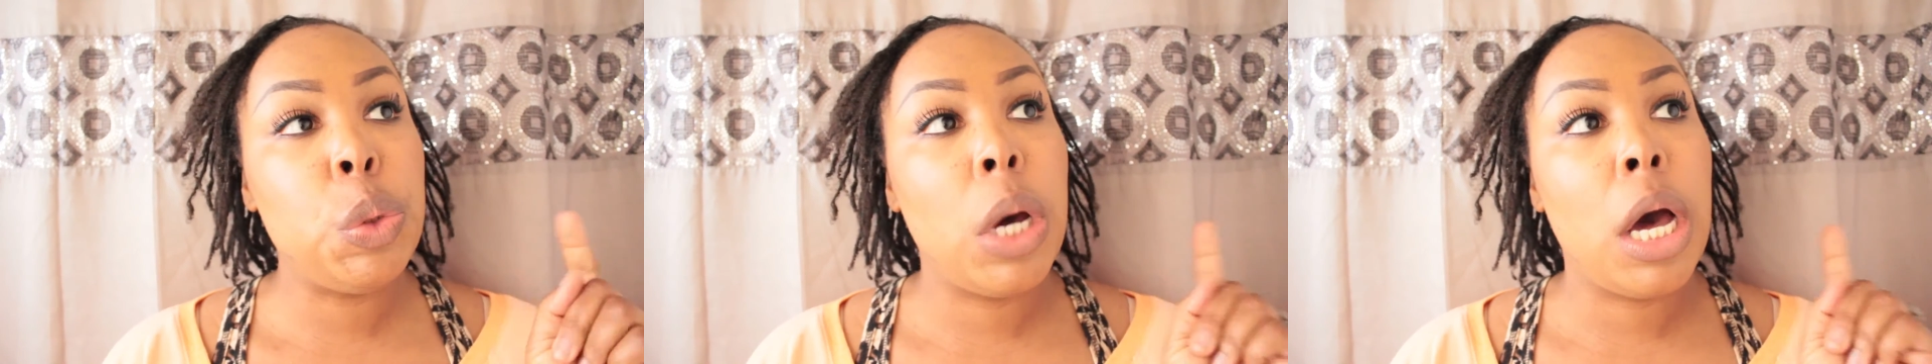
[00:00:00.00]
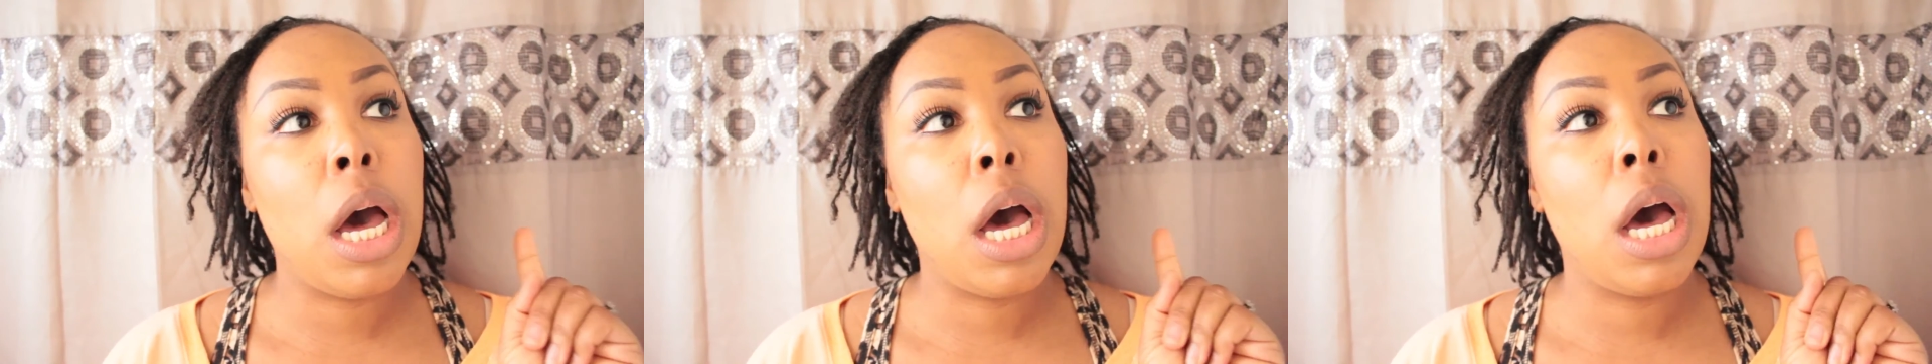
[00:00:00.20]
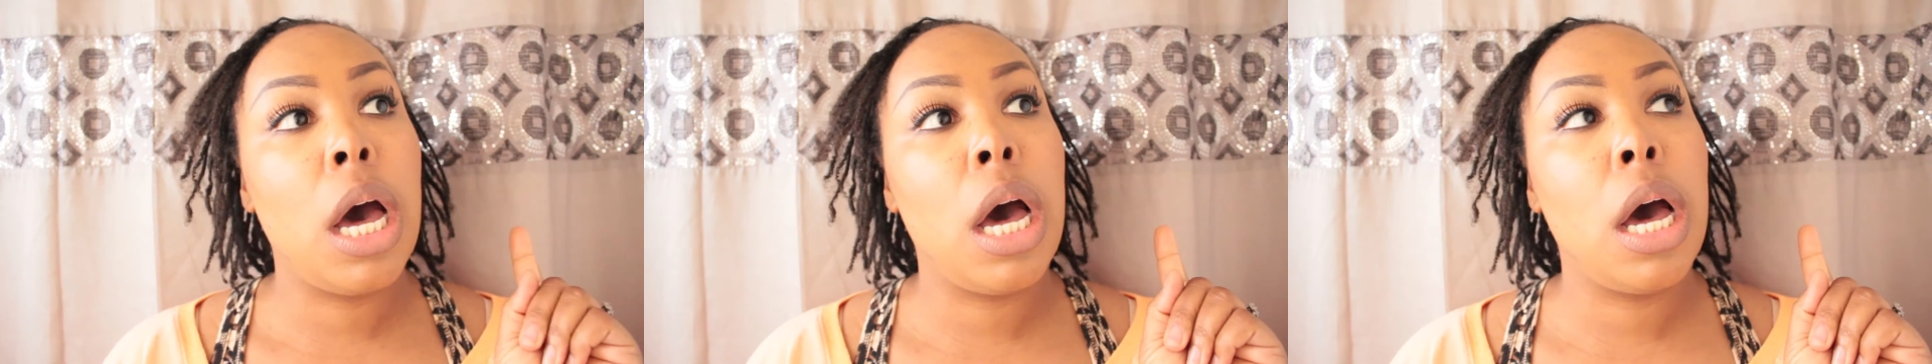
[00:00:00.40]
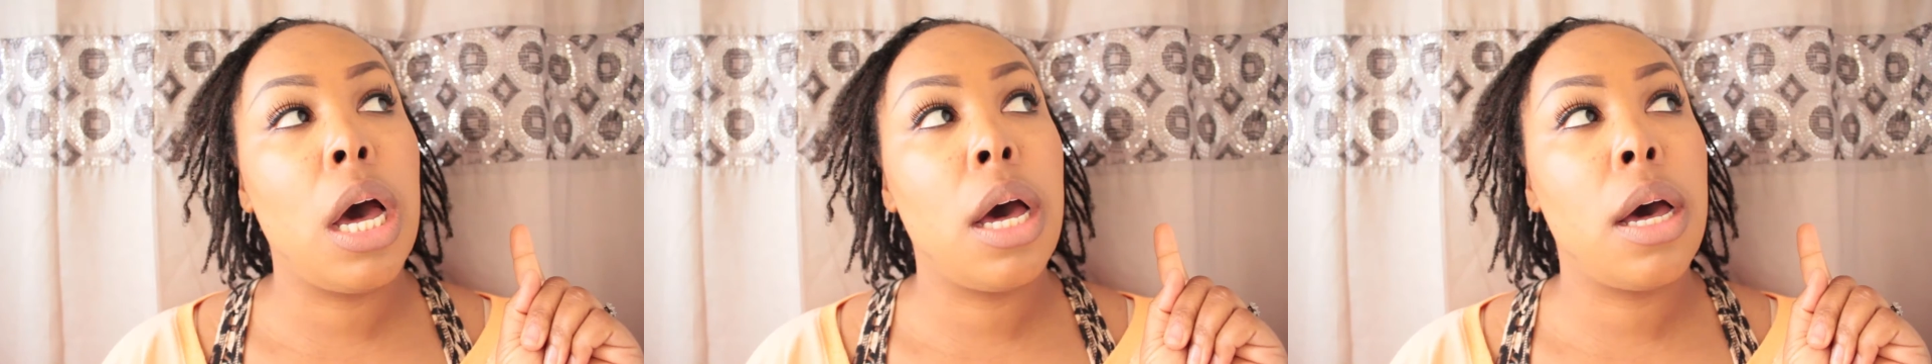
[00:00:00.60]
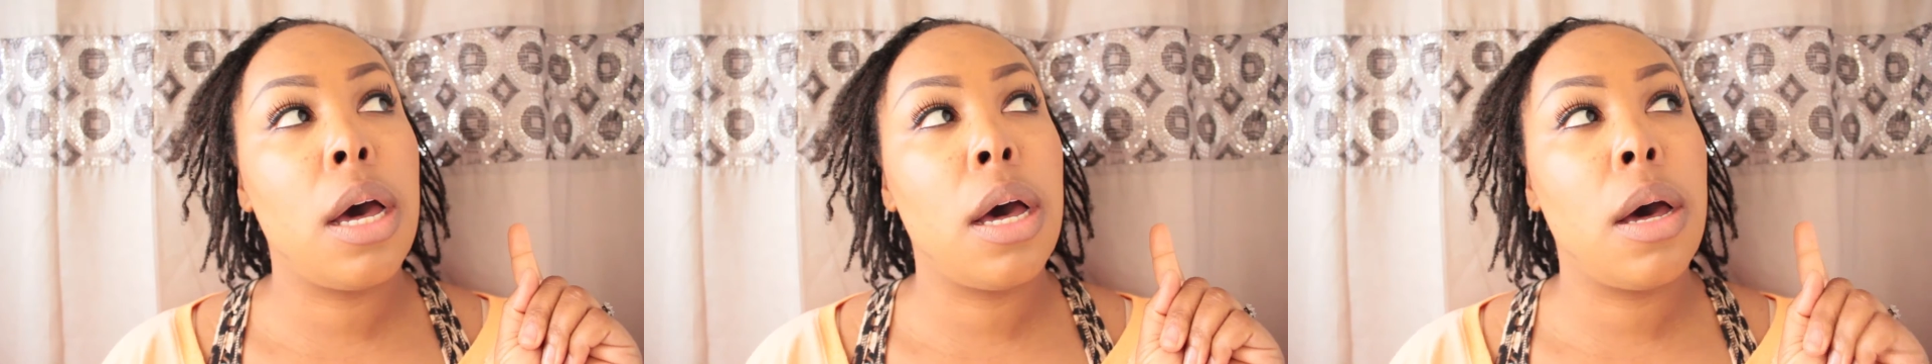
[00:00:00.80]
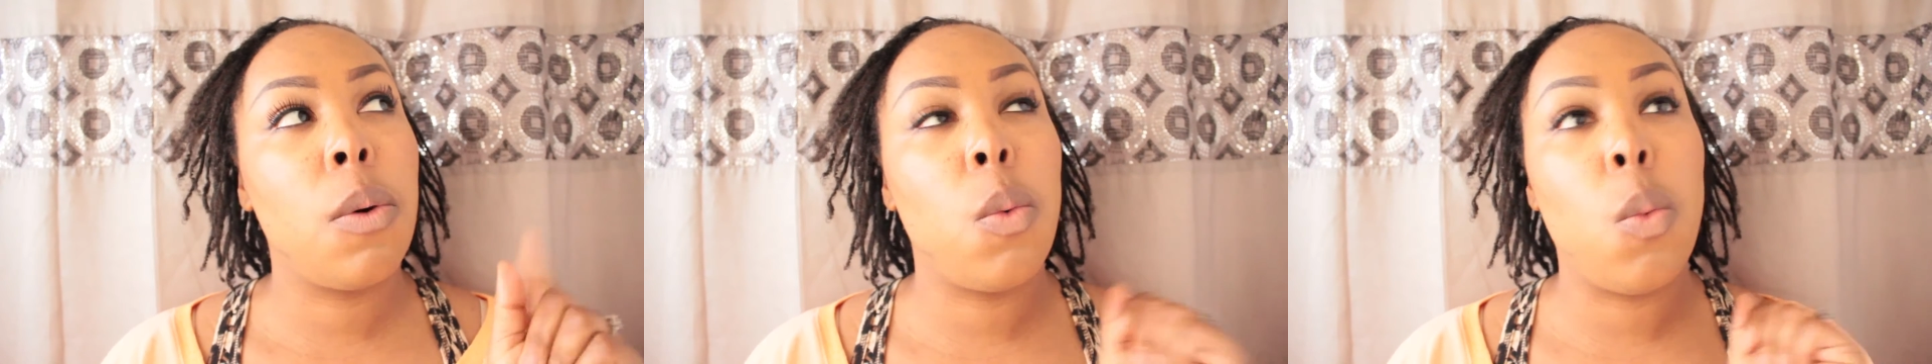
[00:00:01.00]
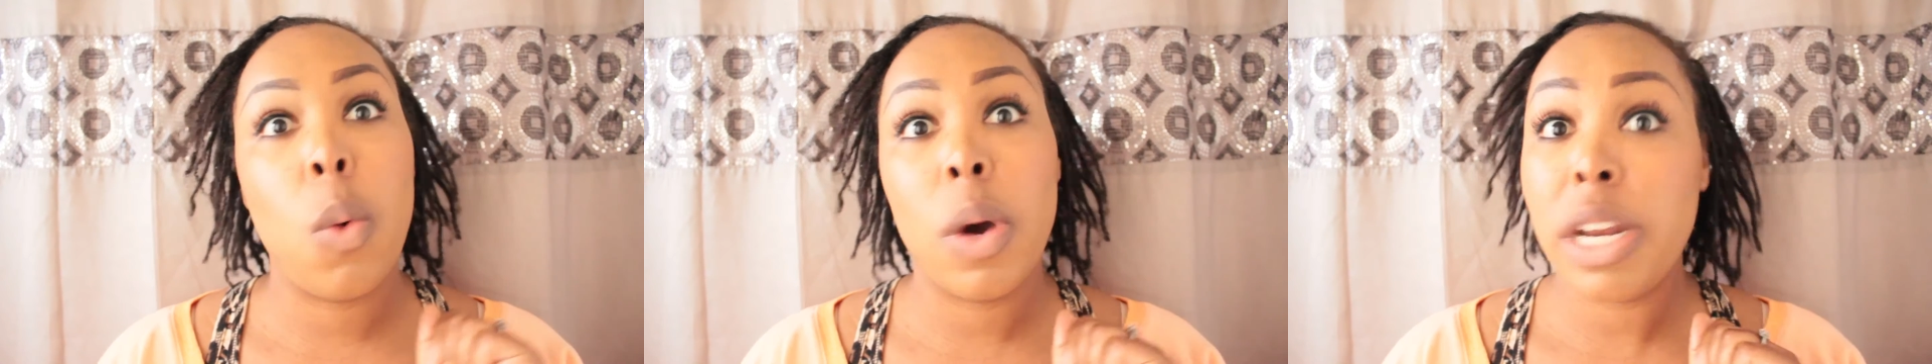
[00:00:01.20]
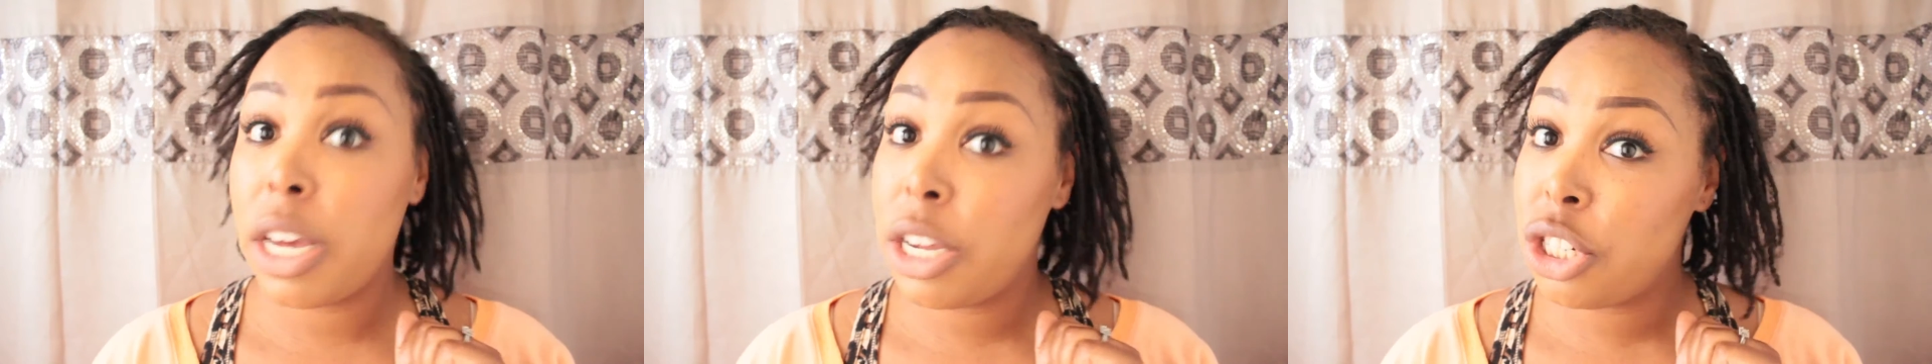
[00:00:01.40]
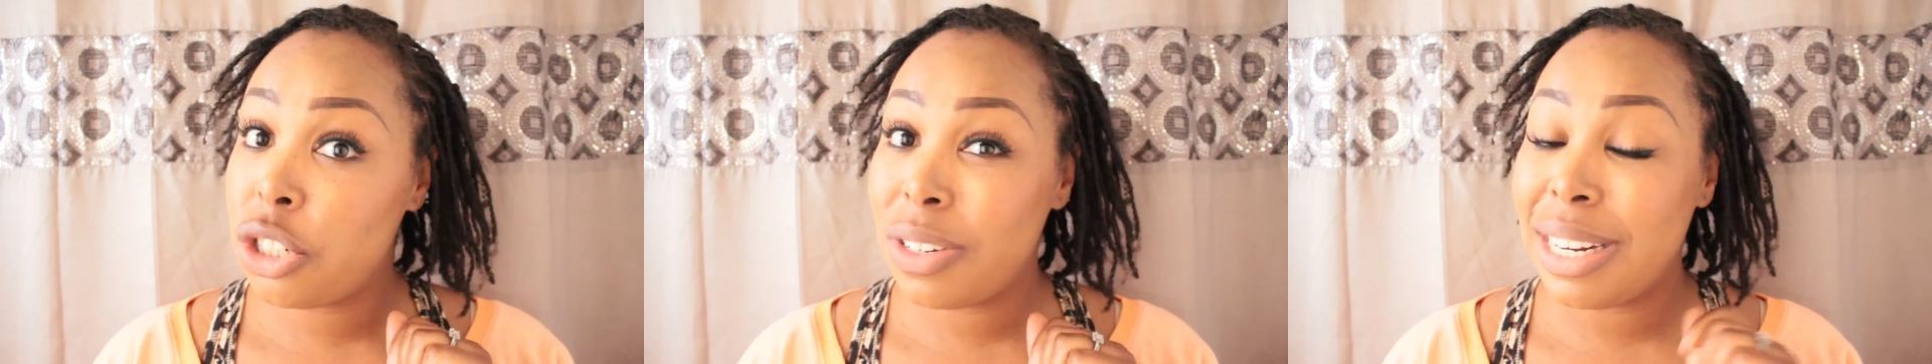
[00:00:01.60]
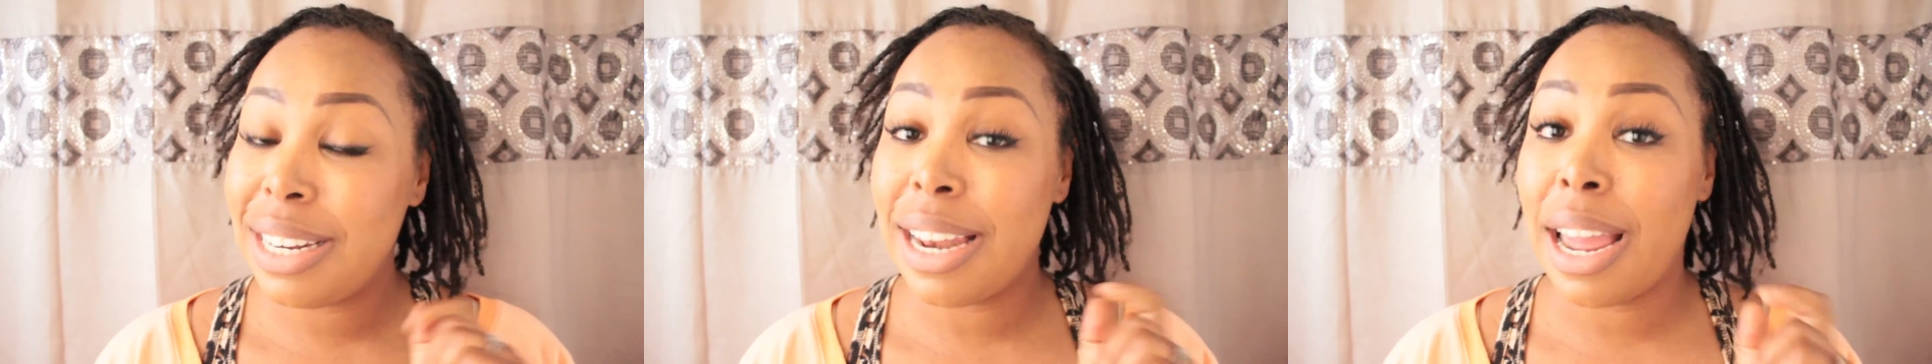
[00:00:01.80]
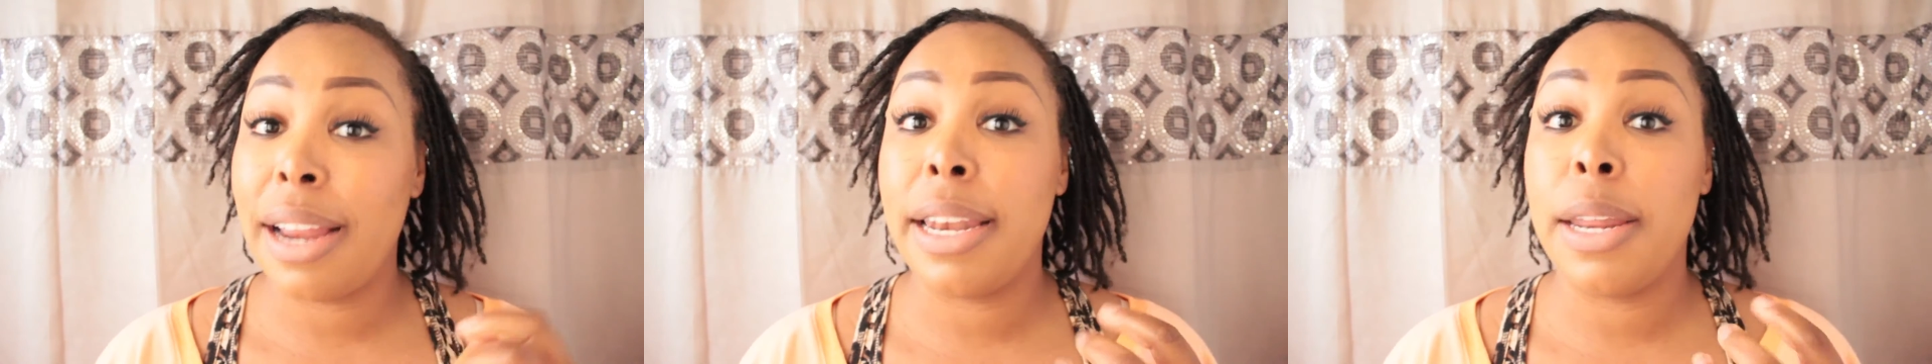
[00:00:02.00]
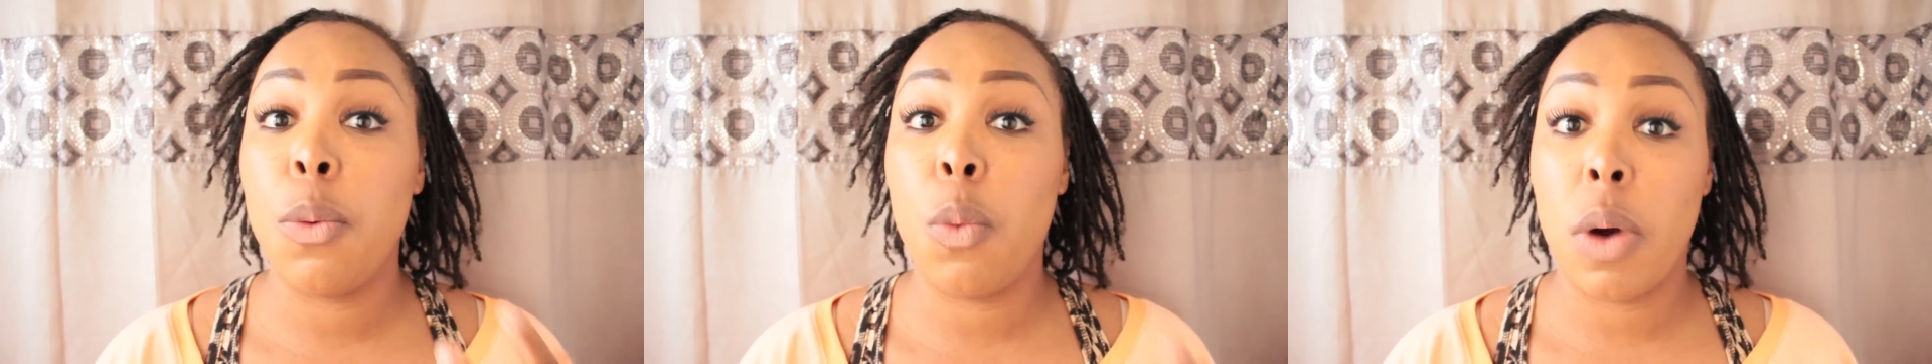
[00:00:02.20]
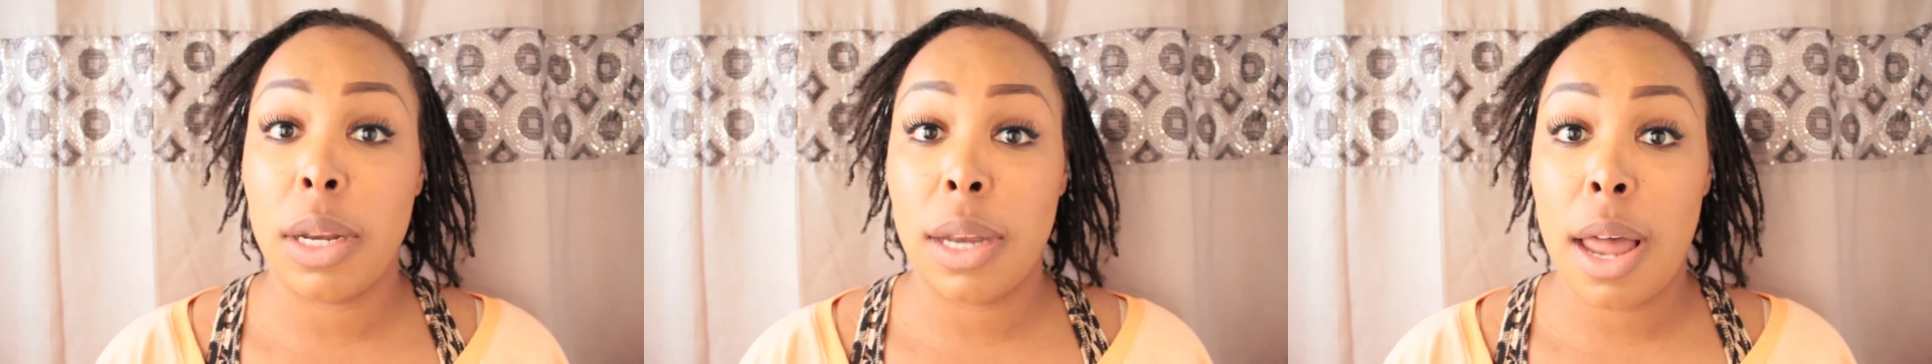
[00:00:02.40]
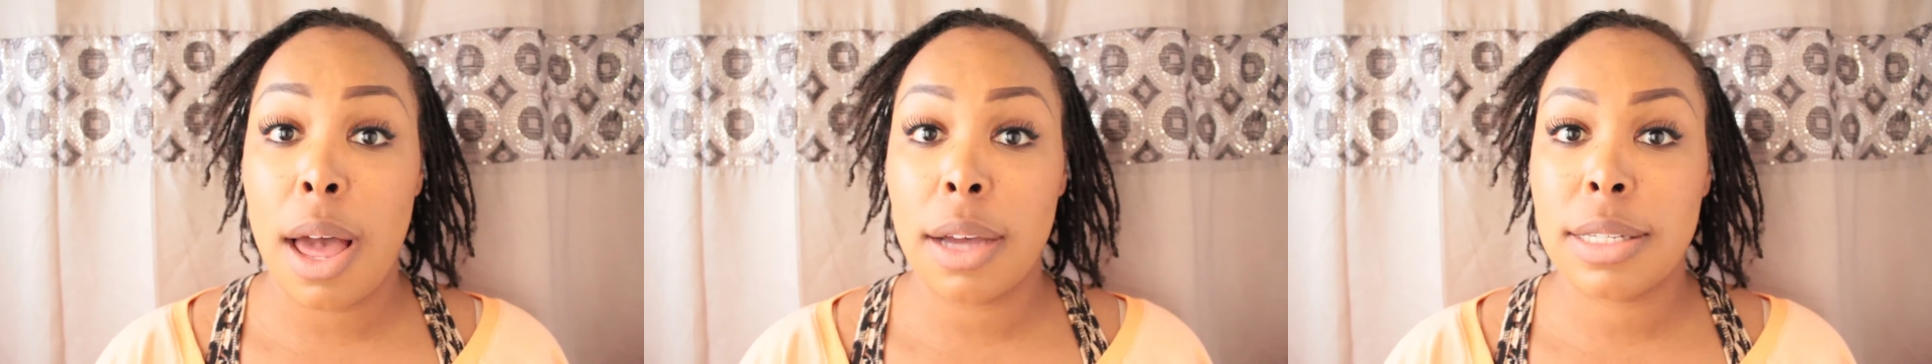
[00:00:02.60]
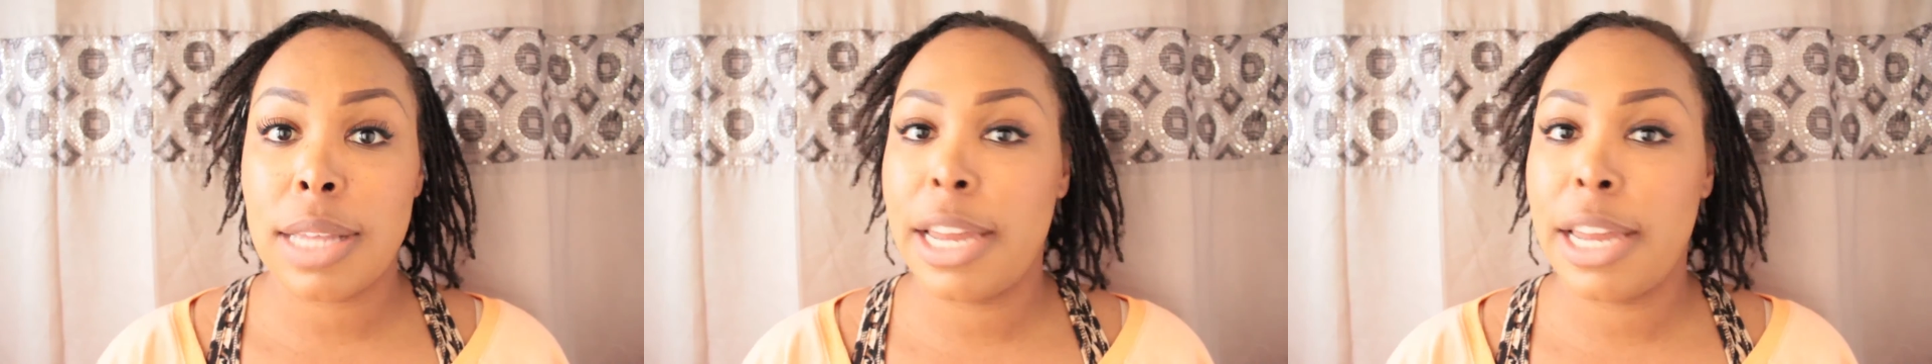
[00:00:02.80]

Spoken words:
191 locks.